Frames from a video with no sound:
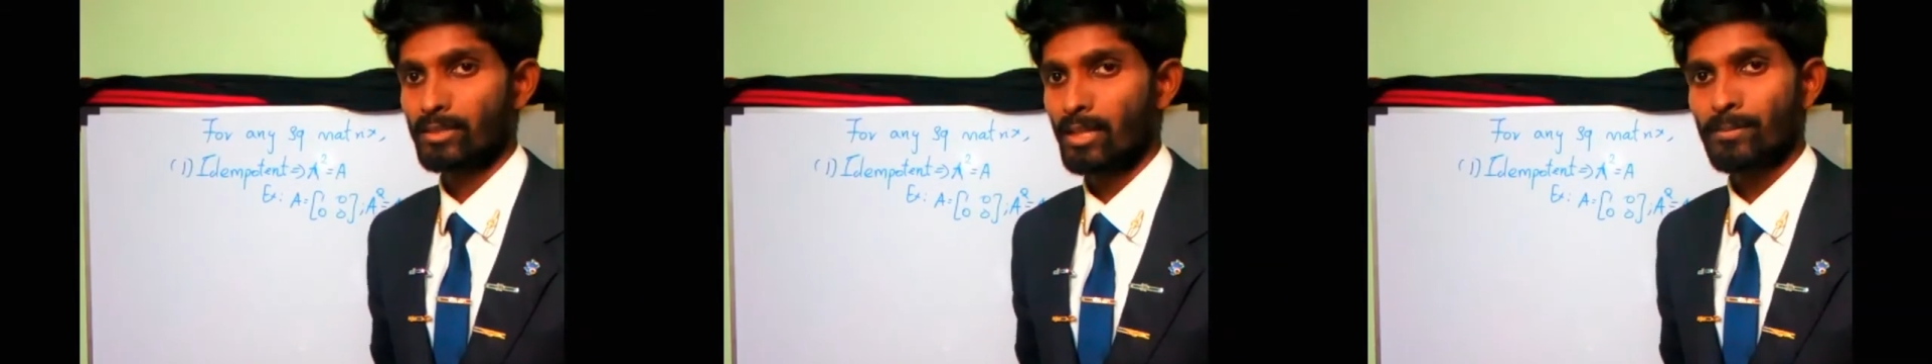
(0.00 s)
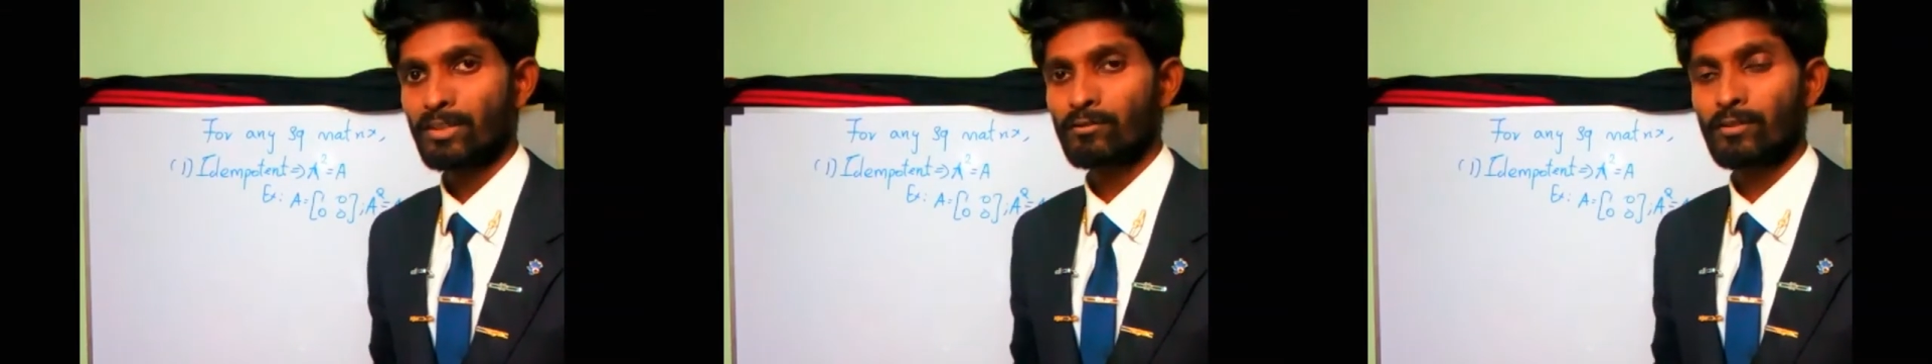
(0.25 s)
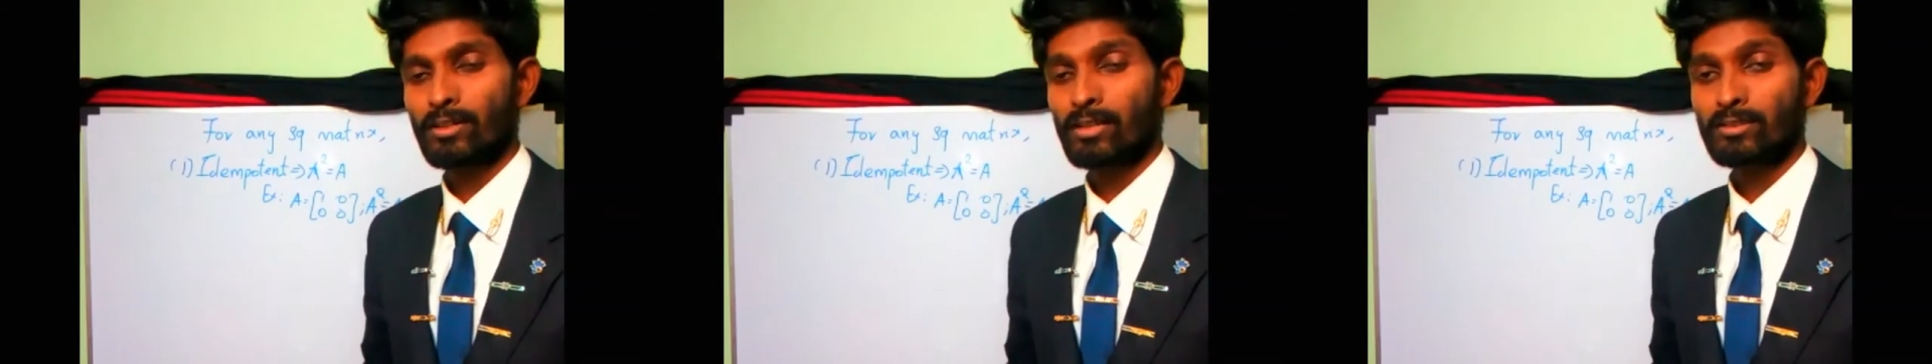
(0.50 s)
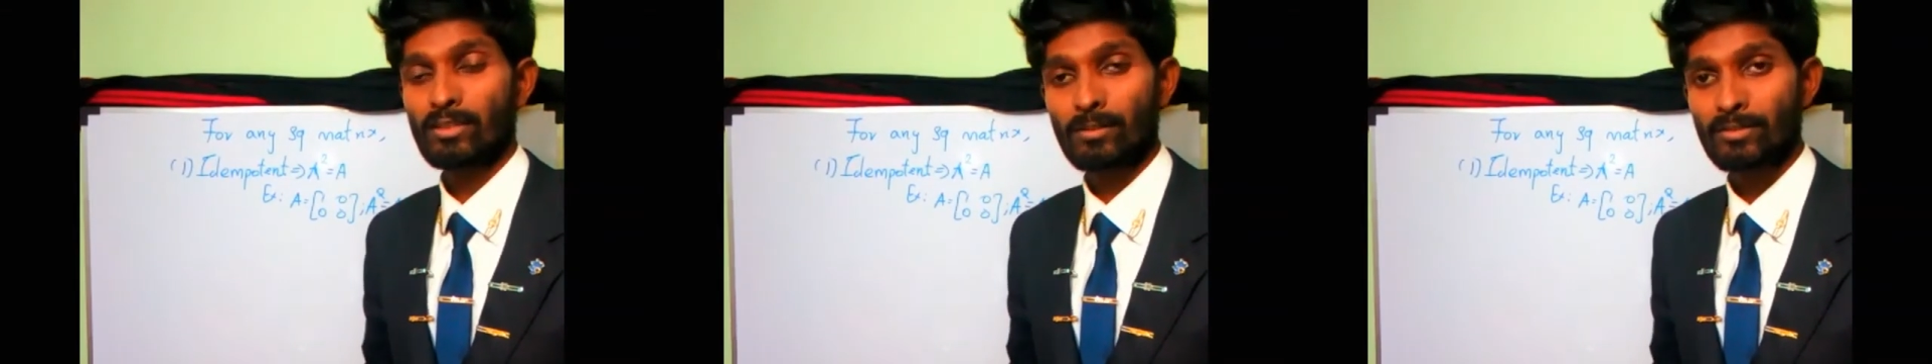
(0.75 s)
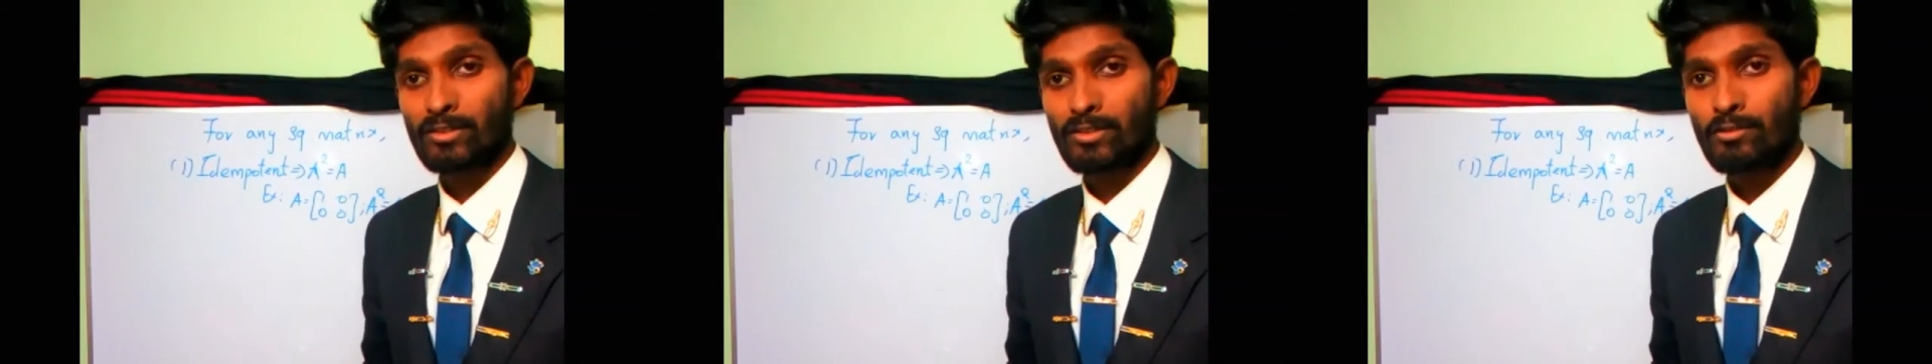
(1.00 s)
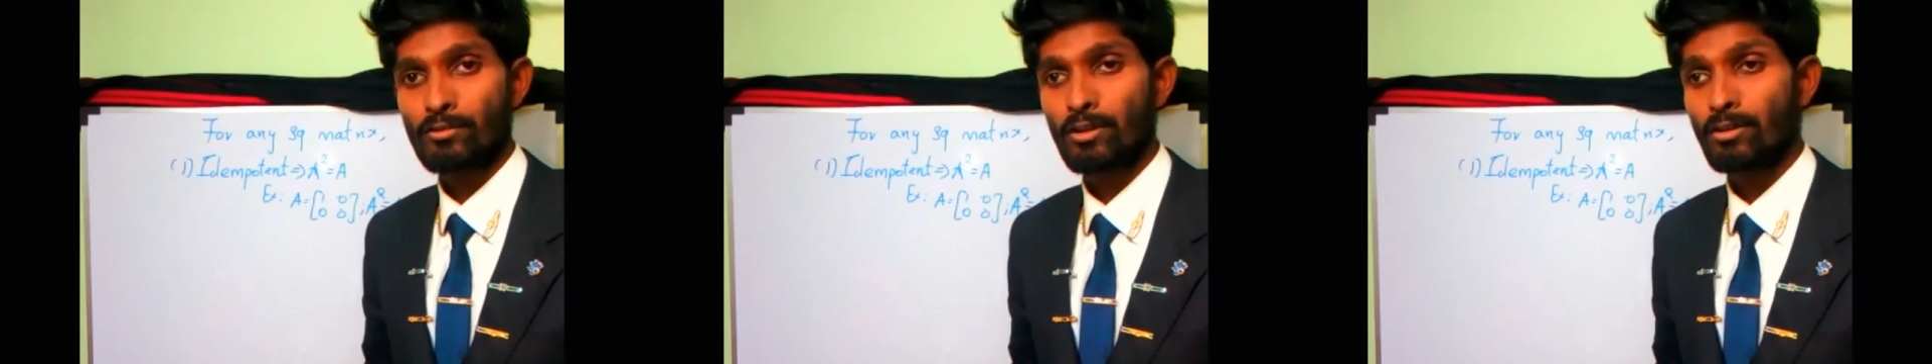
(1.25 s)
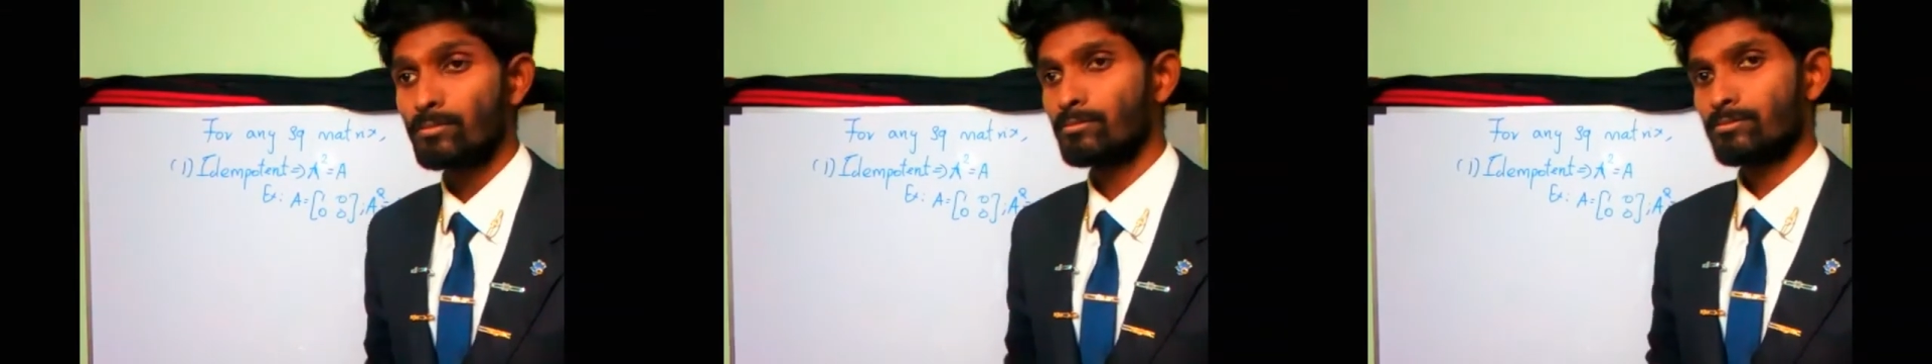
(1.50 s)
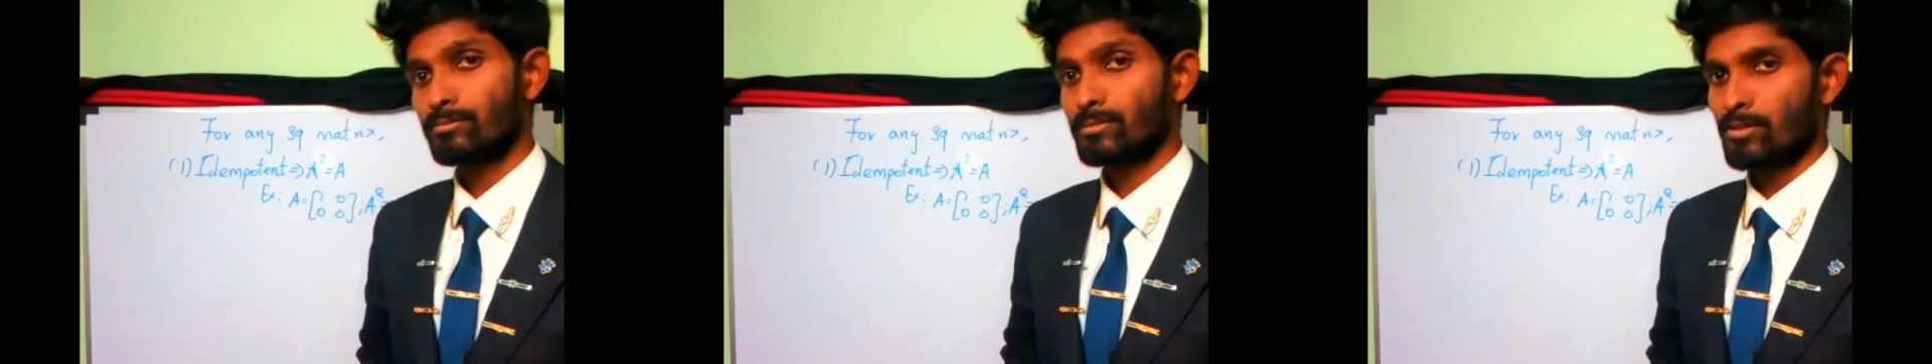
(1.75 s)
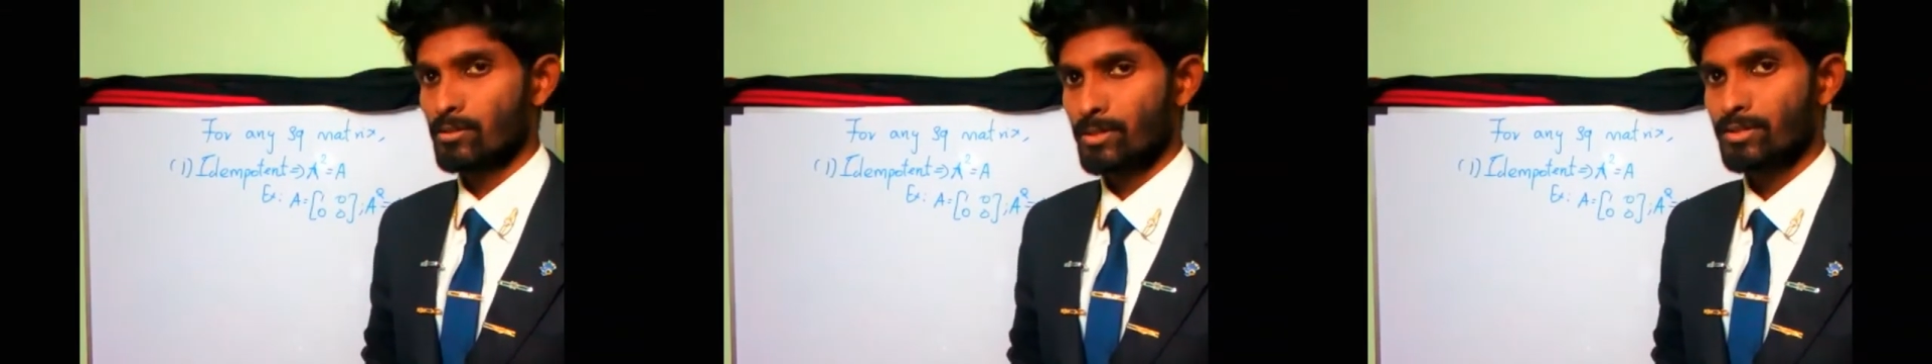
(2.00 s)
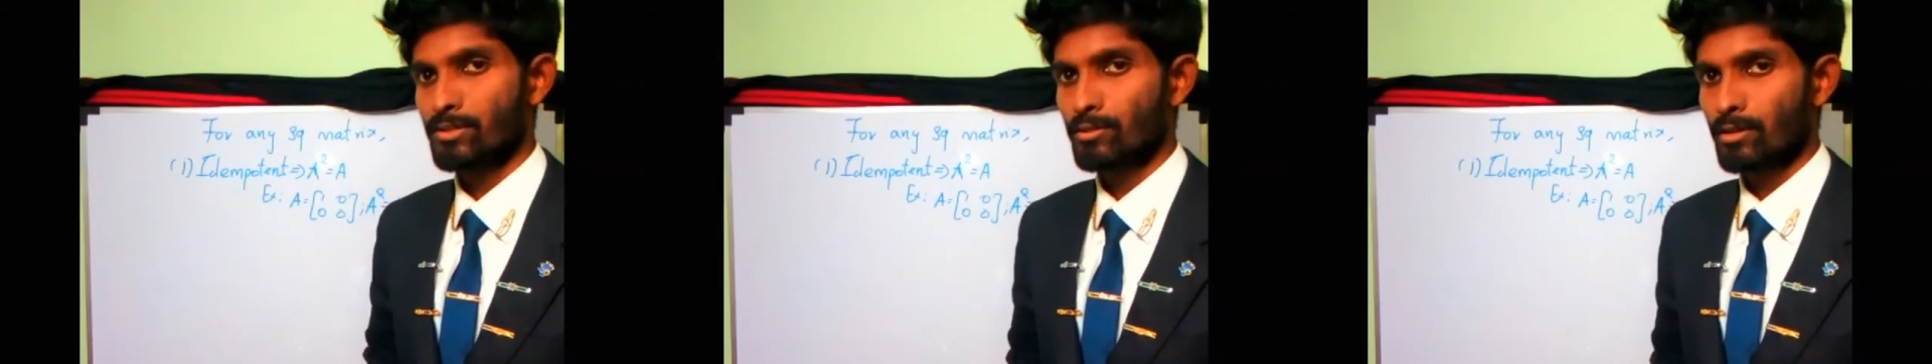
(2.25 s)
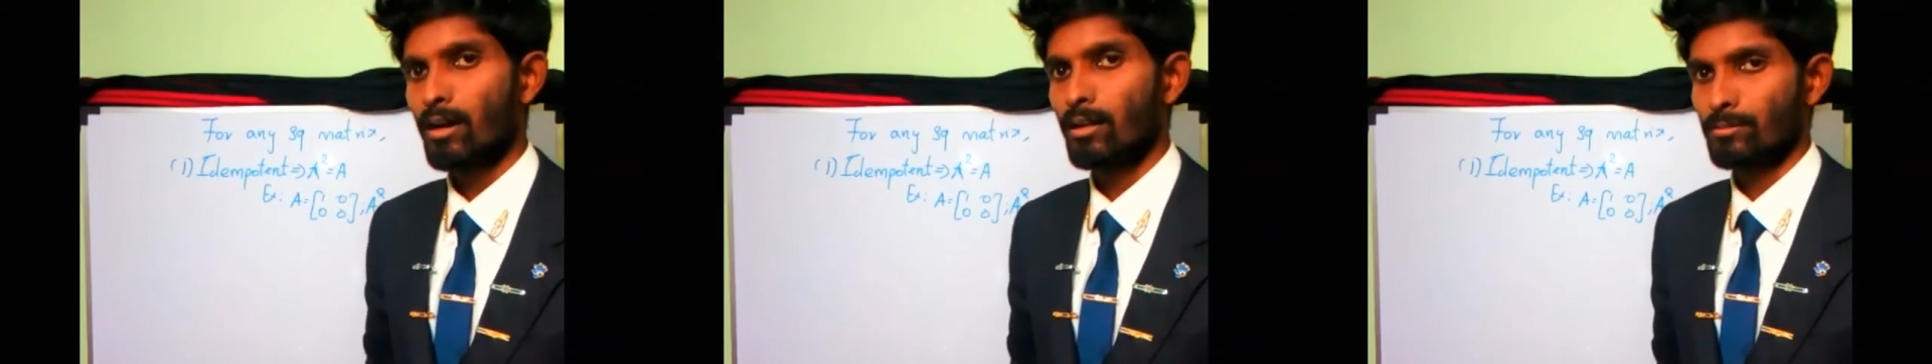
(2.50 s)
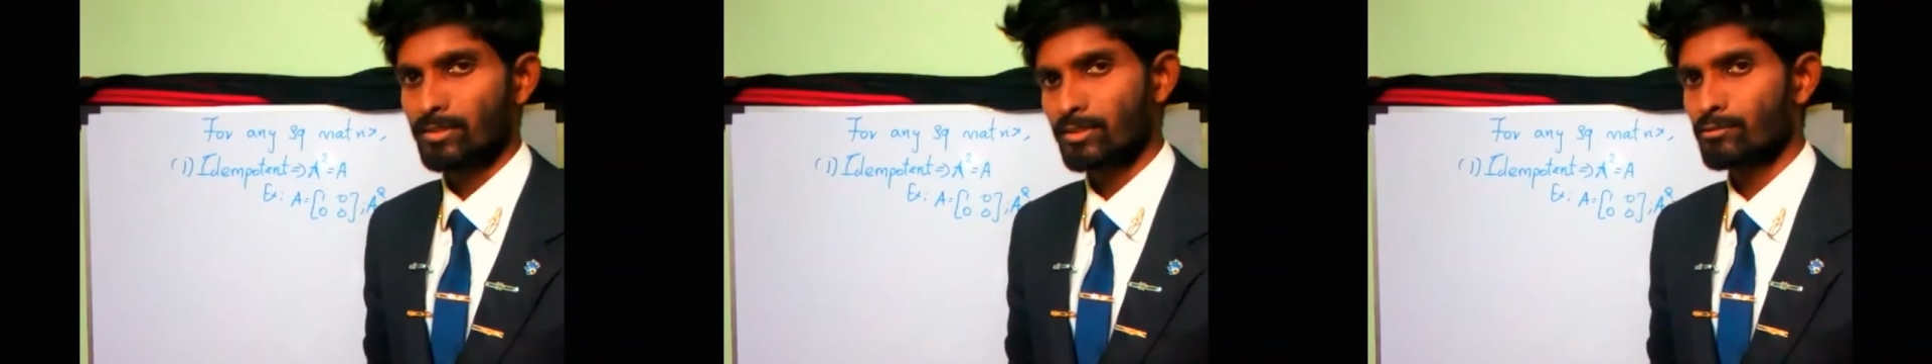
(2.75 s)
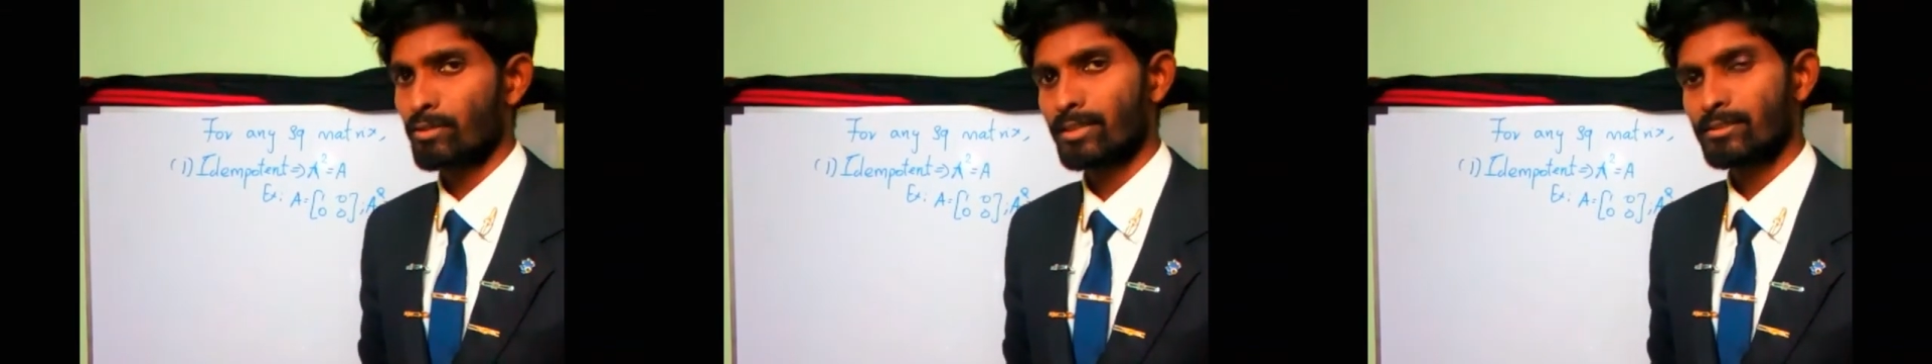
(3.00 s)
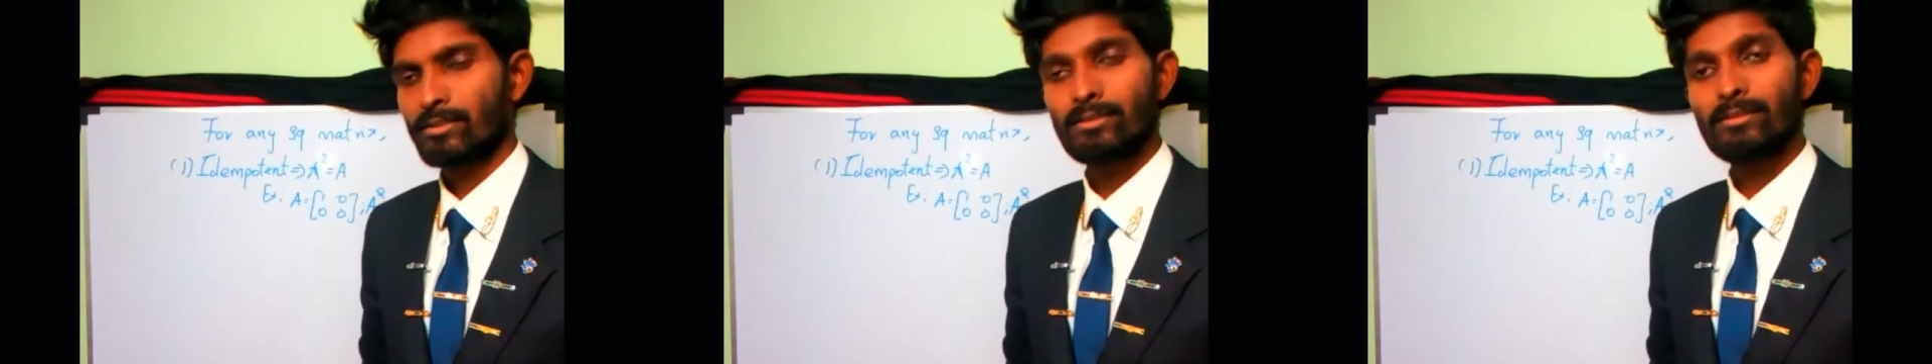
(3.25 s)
That means for there comes a 2 row, that should be 2 columns. That's right.